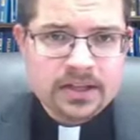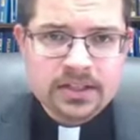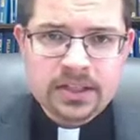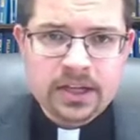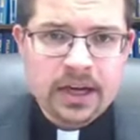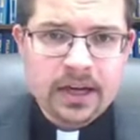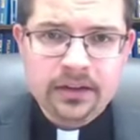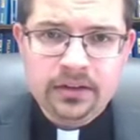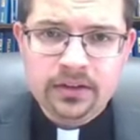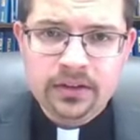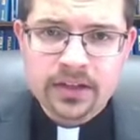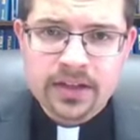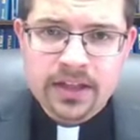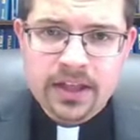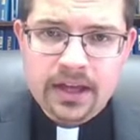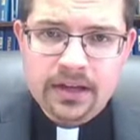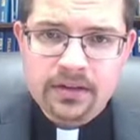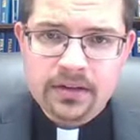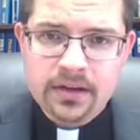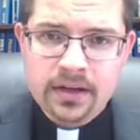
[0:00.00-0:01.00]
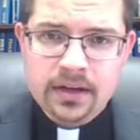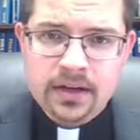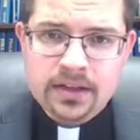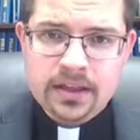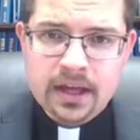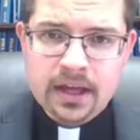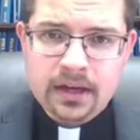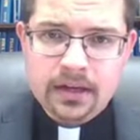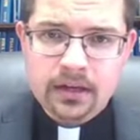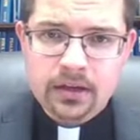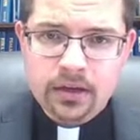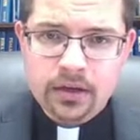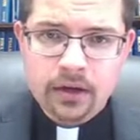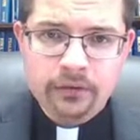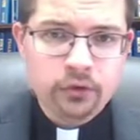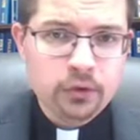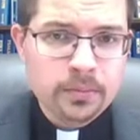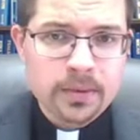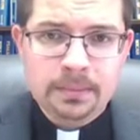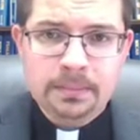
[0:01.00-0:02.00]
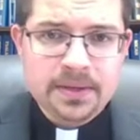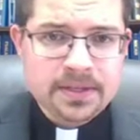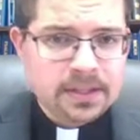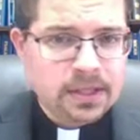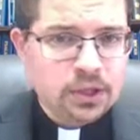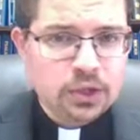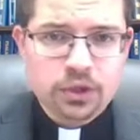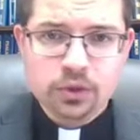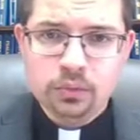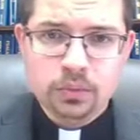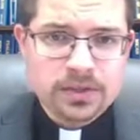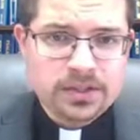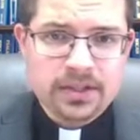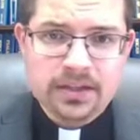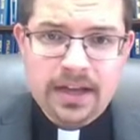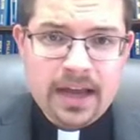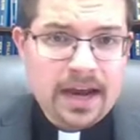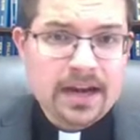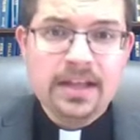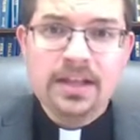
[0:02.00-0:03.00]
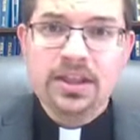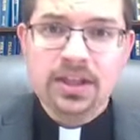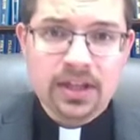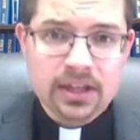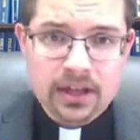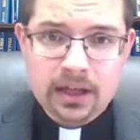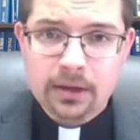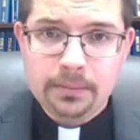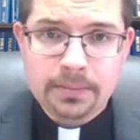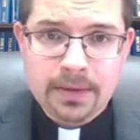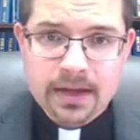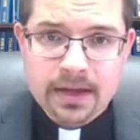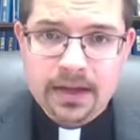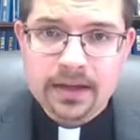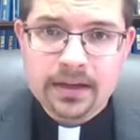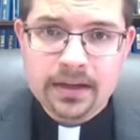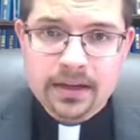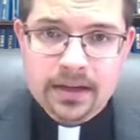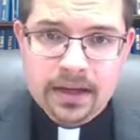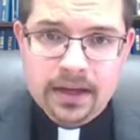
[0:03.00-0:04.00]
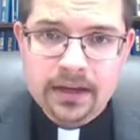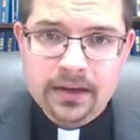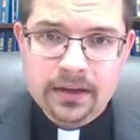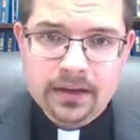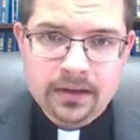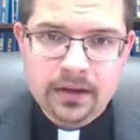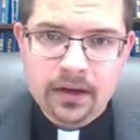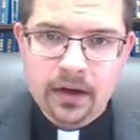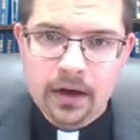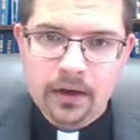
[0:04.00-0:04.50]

title and that government position wasn't anything like being king